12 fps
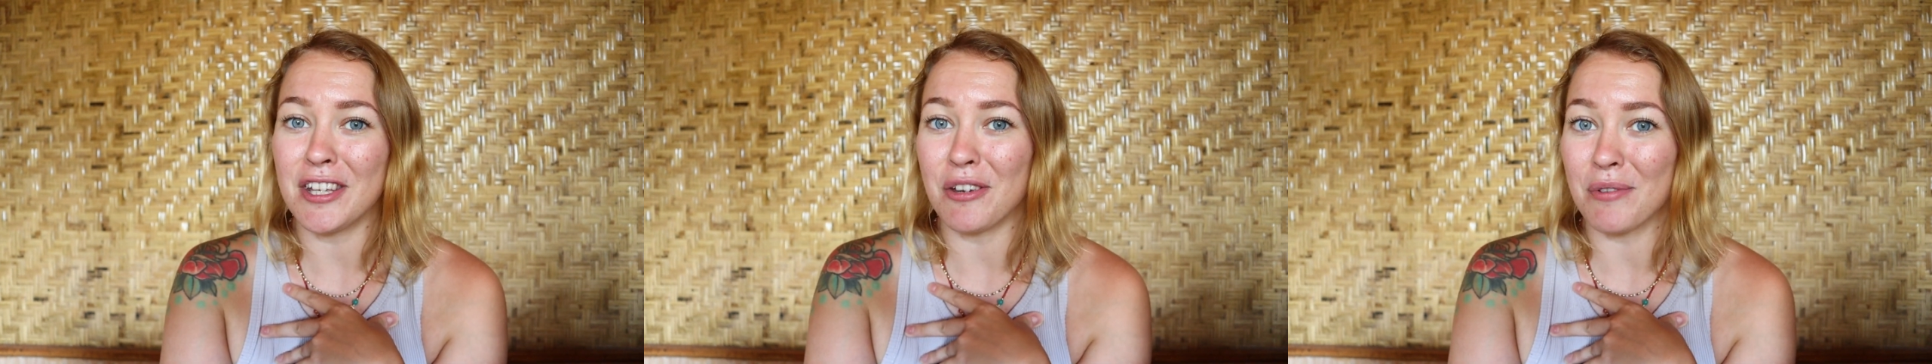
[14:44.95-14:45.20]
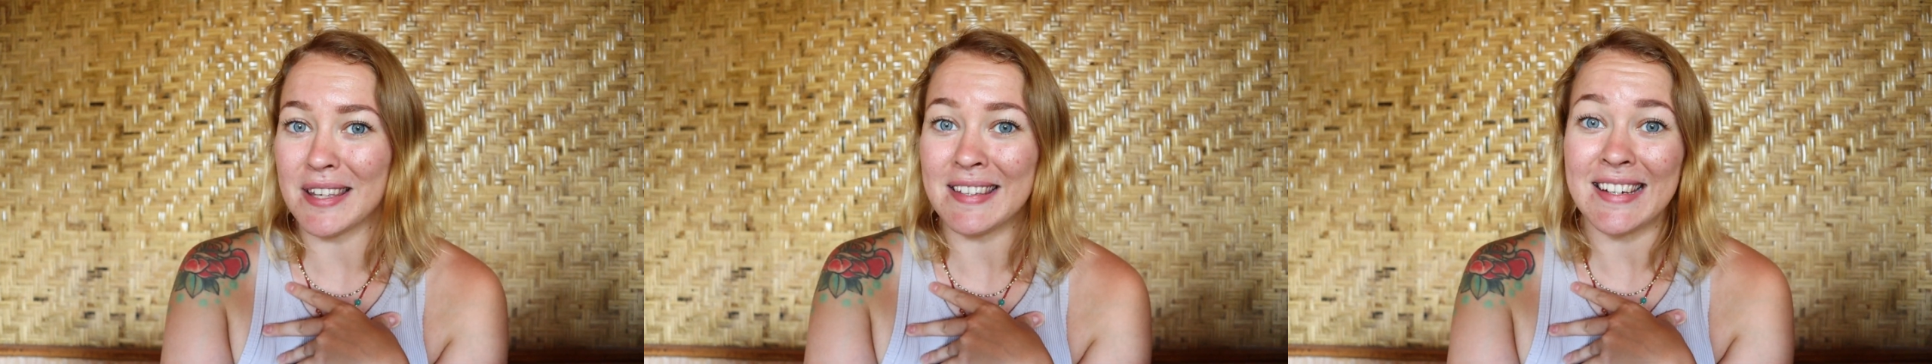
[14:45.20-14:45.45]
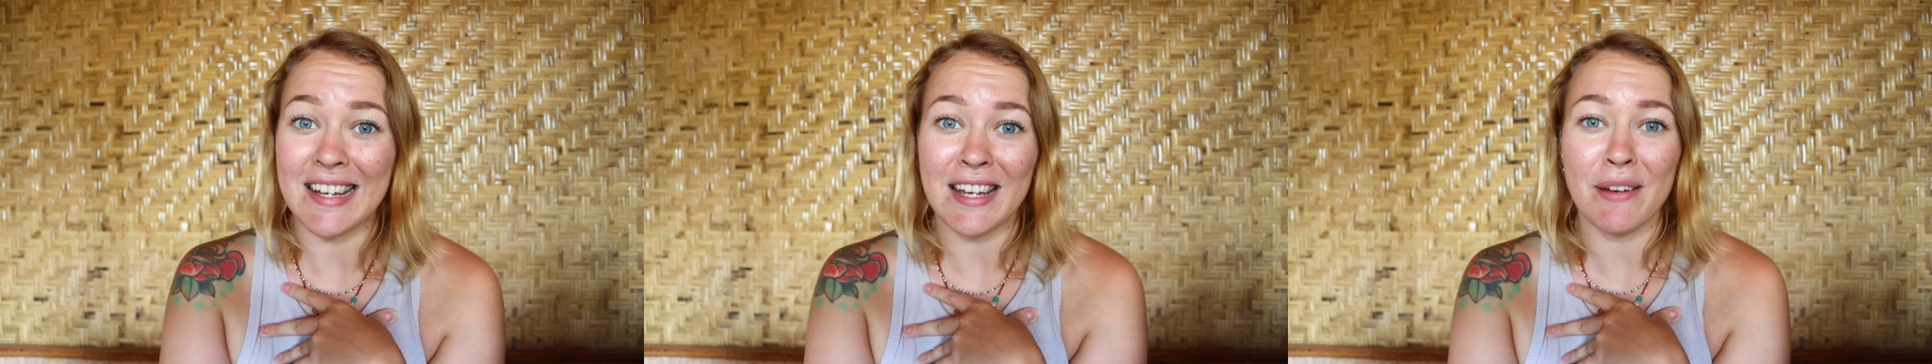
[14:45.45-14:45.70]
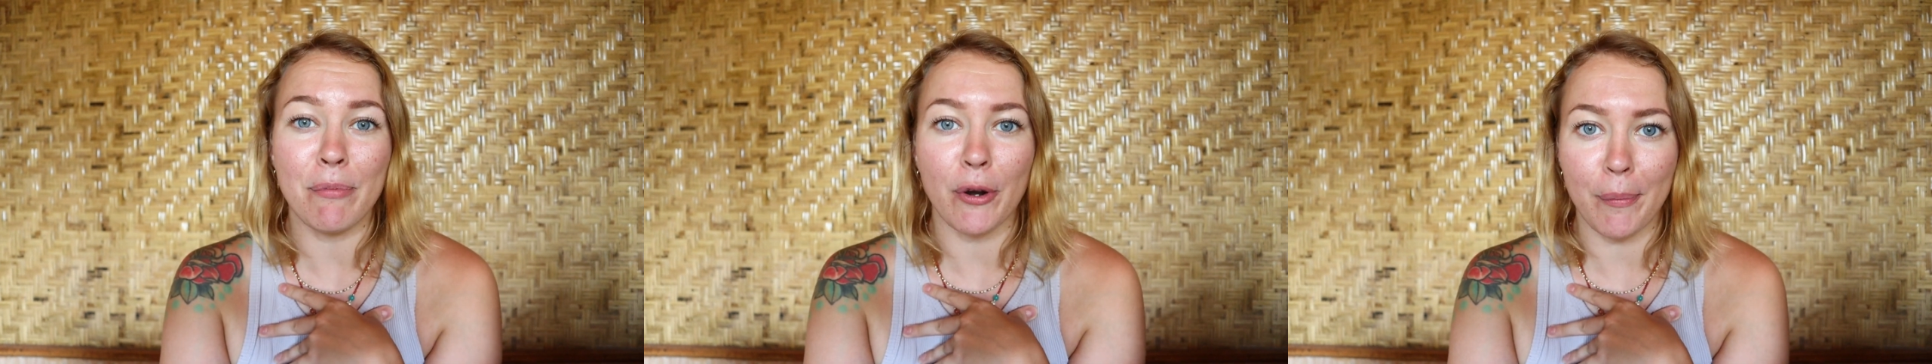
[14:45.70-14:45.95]

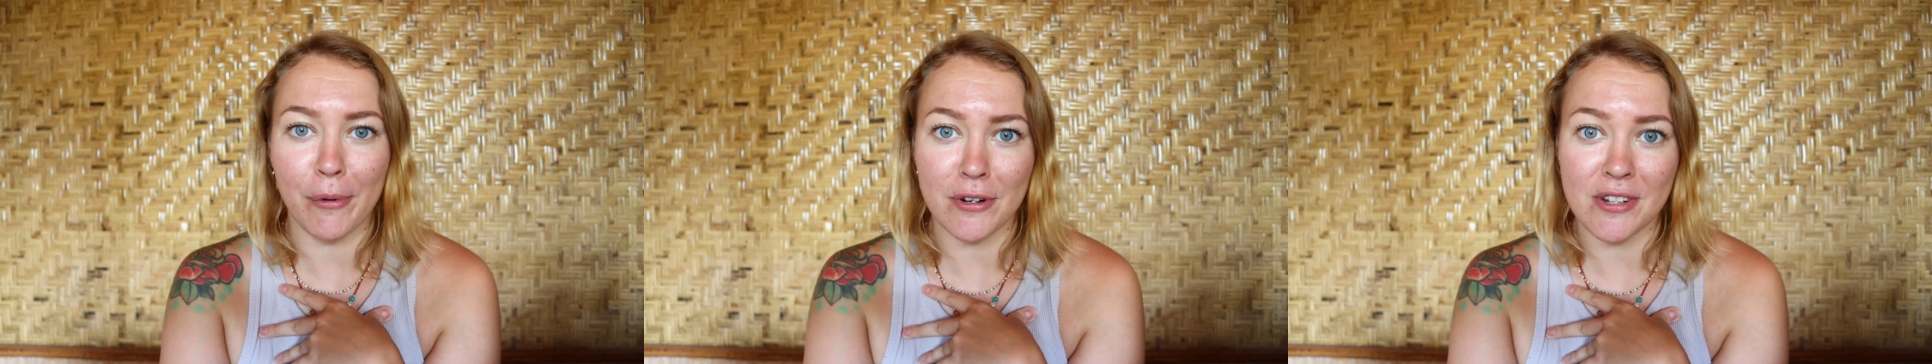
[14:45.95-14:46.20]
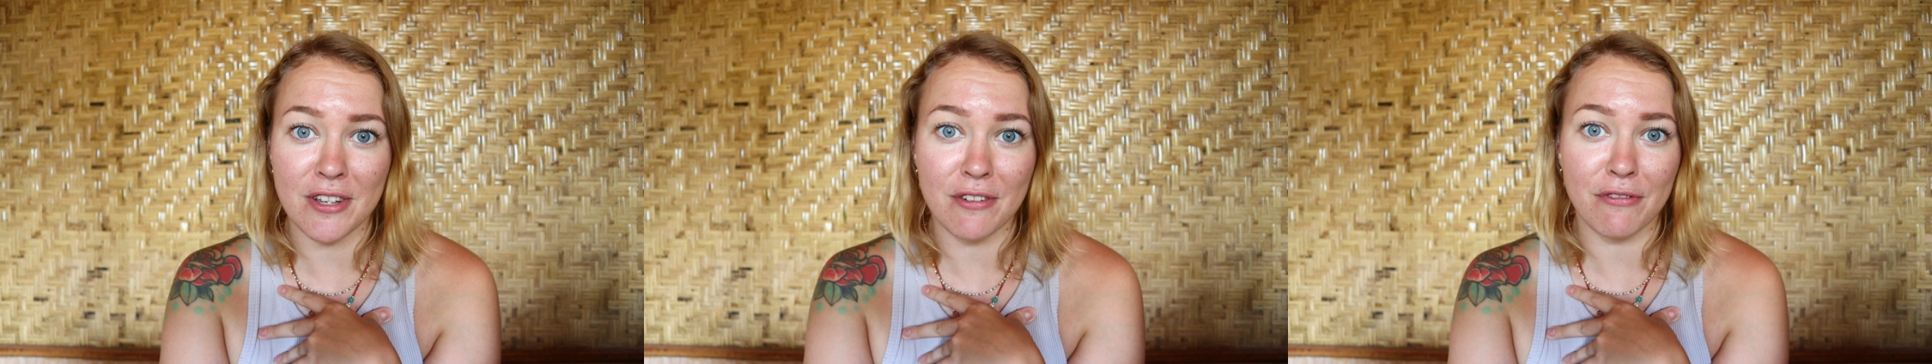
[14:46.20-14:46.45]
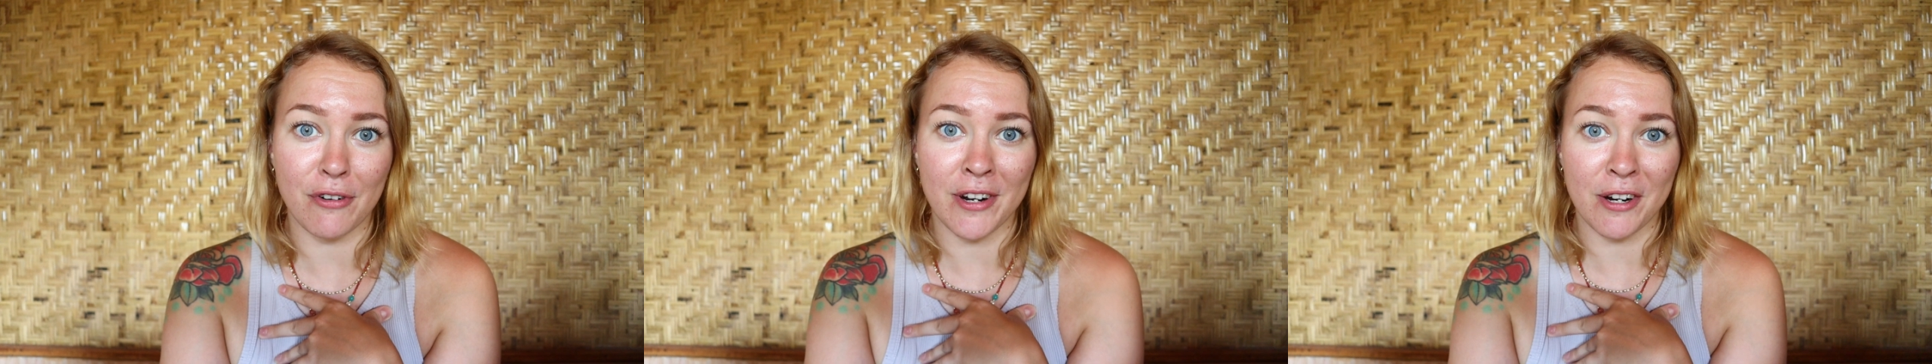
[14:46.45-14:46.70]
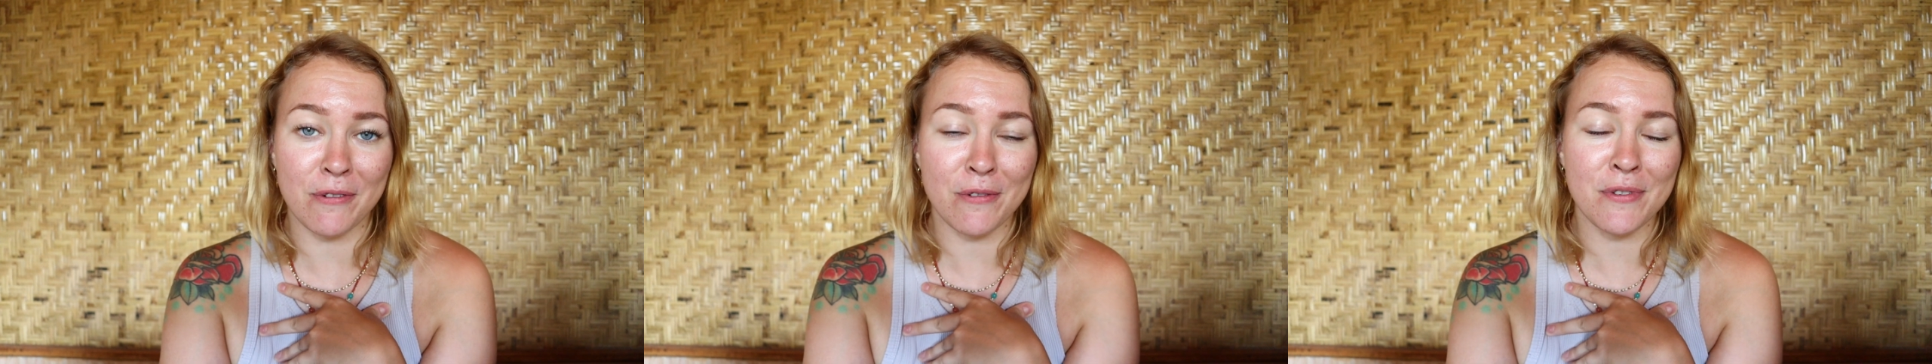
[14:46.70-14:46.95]
USD per person for
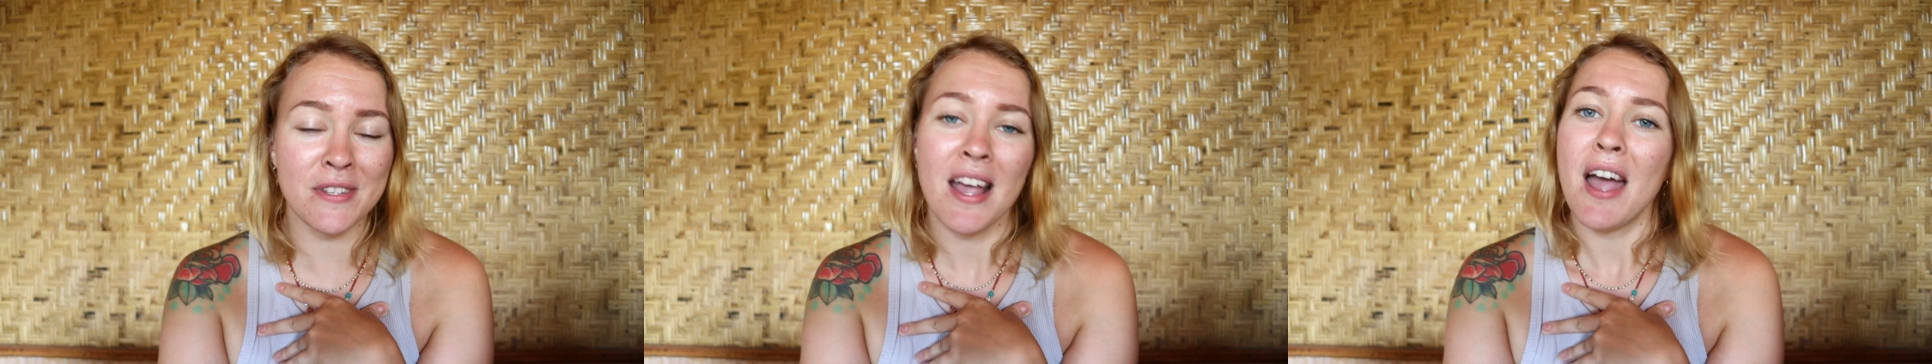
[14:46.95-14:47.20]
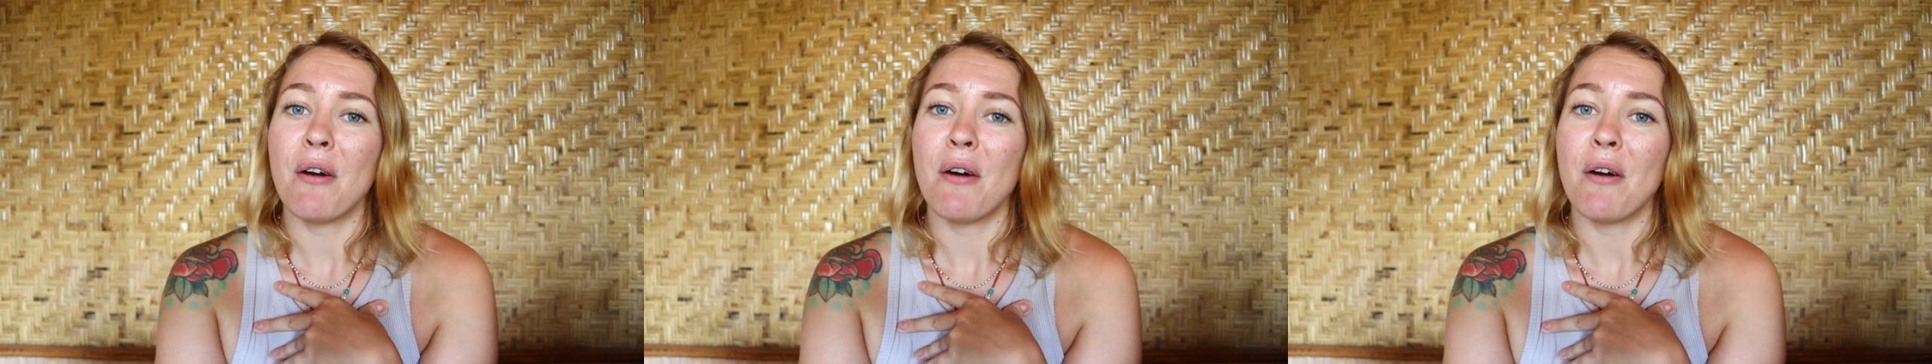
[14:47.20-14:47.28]
the cruise.